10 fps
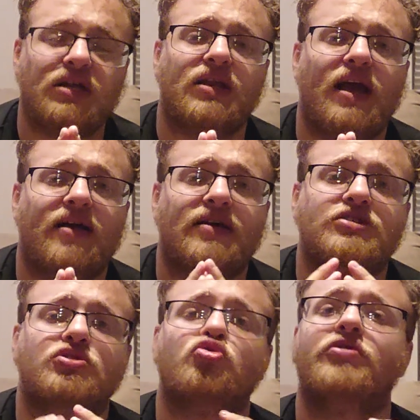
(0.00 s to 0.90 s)
And yeah,
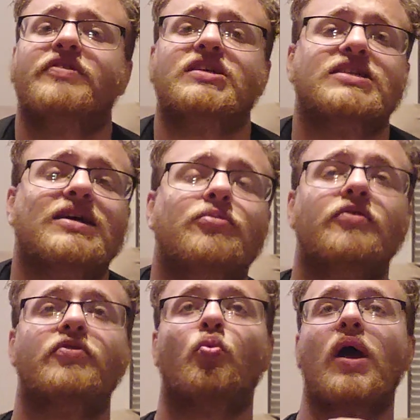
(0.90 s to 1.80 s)
that's just sort of an
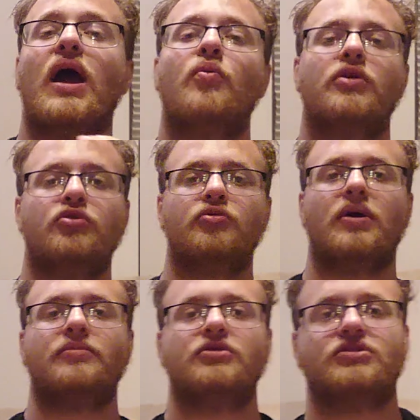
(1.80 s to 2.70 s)
example of the way I want to do
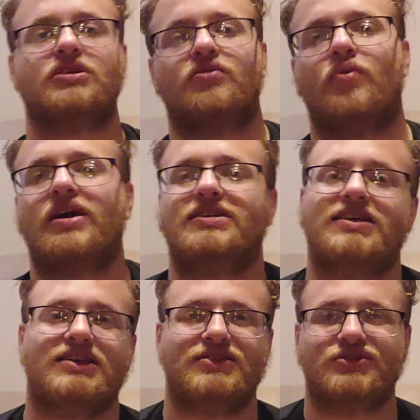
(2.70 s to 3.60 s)
my music and why it
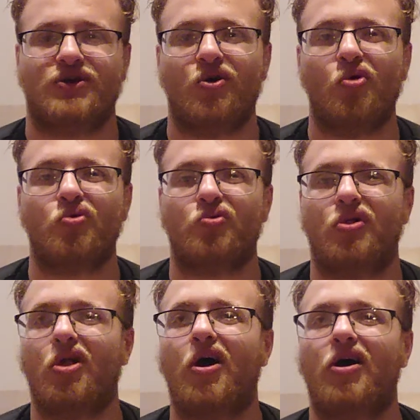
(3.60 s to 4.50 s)
takes so
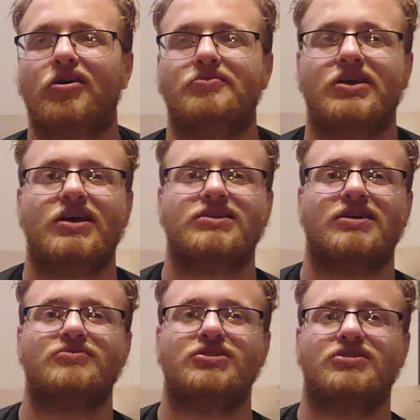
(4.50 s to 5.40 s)
long, because
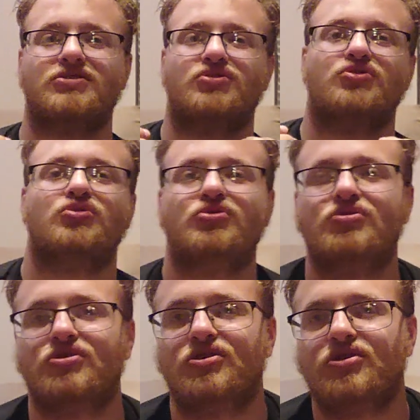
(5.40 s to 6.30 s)
I'm just
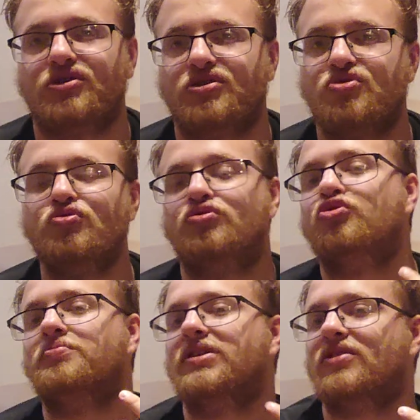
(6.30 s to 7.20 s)
too
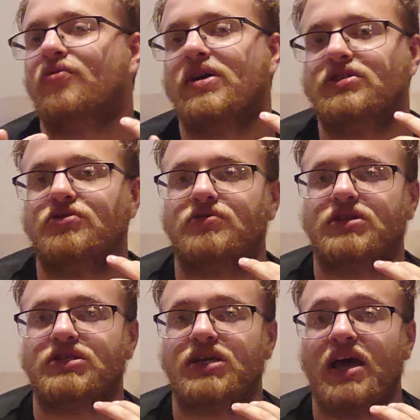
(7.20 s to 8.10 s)
stupid in the ways of doing
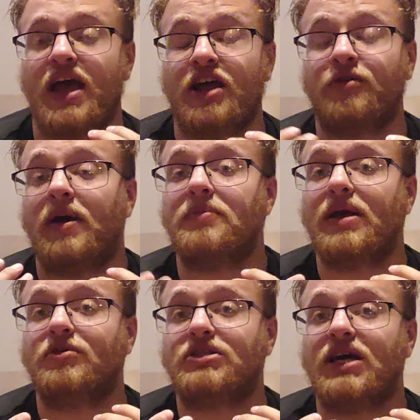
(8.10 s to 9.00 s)
this. You might
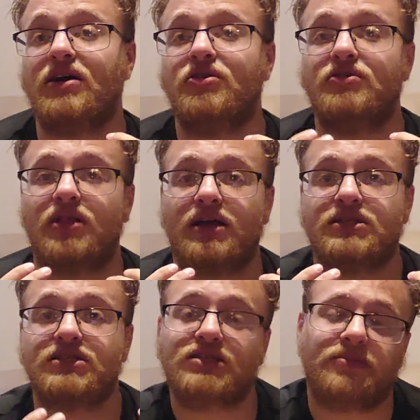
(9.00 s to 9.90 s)
be able to tell in
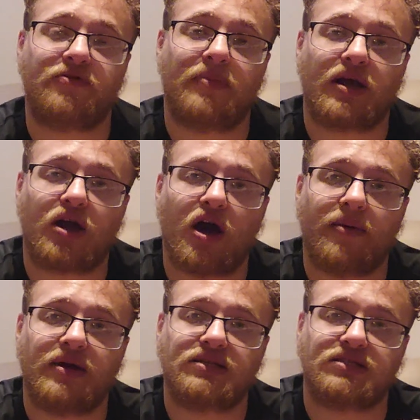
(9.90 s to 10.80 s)
like some of my
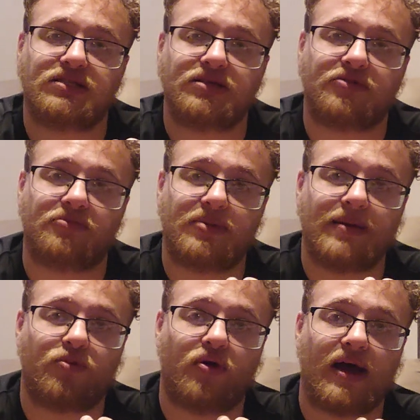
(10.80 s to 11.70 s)
comments and some of the
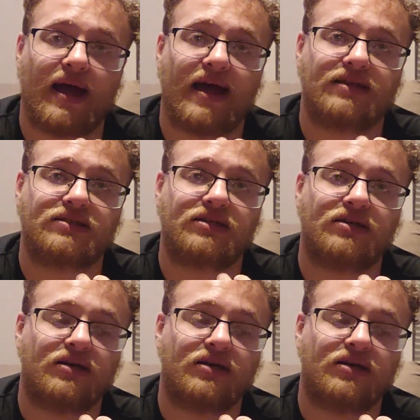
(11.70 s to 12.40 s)
people I ask,